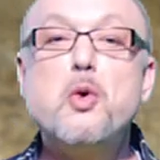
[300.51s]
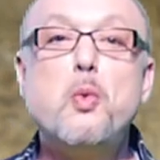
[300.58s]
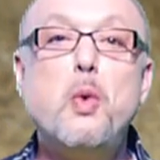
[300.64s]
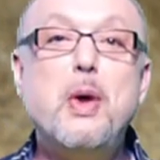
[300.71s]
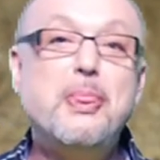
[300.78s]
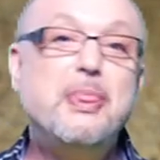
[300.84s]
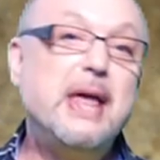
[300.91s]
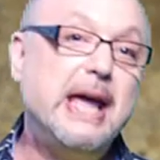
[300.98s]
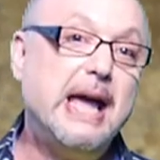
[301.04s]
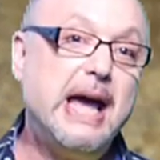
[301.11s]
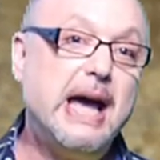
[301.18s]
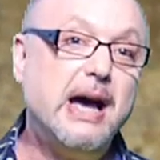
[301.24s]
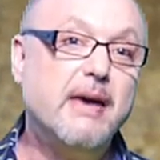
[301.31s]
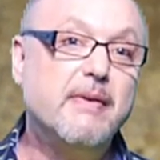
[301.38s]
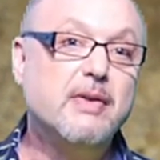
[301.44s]
what they
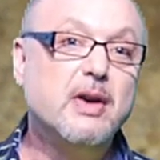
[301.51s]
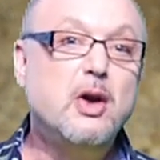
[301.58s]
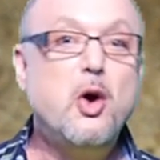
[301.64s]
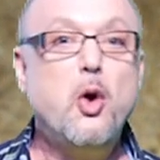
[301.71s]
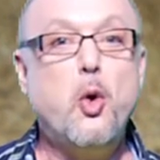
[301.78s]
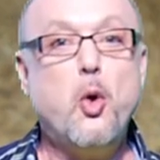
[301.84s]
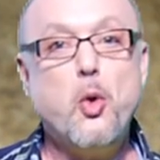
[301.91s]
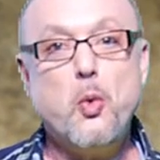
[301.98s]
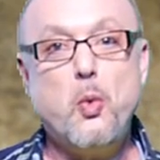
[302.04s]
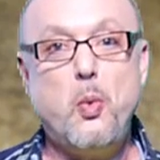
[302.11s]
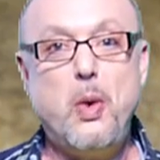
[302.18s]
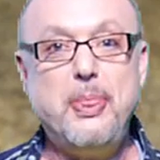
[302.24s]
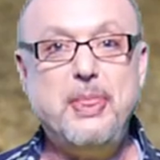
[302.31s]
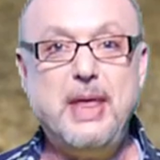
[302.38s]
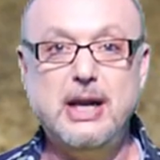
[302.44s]
have, or
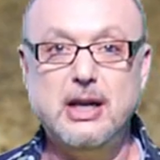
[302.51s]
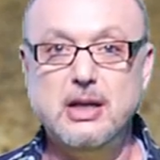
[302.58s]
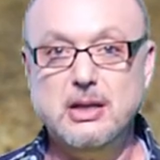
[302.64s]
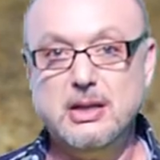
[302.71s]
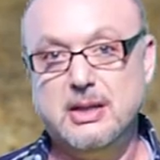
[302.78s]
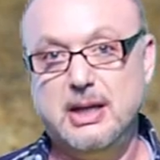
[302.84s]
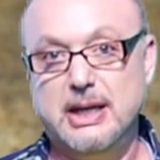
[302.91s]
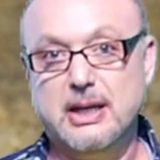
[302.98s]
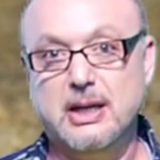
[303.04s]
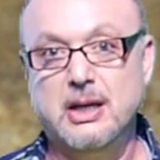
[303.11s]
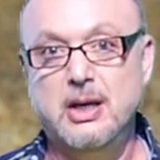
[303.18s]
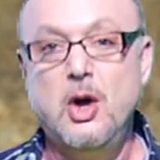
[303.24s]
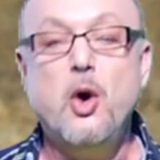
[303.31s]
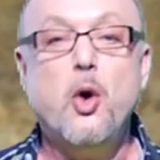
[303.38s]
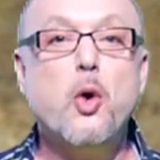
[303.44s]
what they look like,
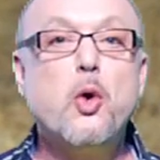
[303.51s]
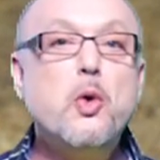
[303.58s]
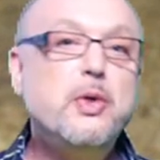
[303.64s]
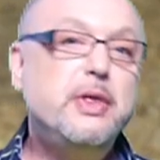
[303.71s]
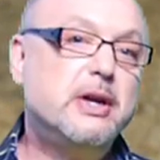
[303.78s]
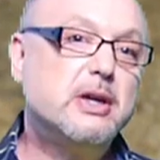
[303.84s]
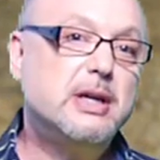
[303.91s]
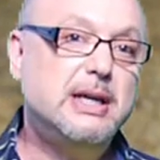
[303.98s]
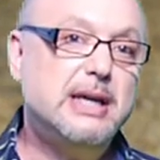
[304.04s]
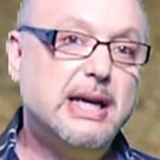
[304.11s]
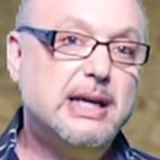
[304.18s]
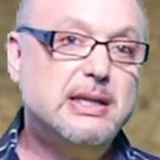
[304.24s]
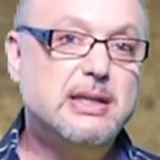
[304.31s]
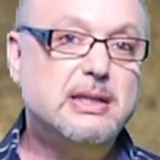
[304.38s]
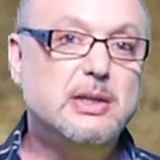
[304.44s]
or who they're
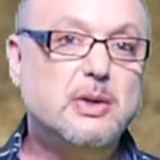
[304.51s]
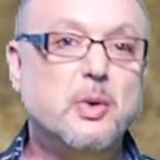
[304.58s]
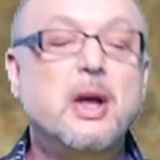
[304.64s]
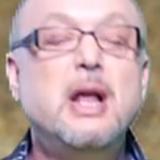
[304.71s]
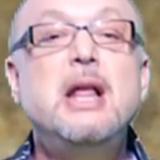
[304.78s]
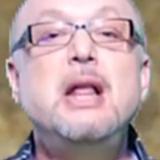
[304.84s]
connected to.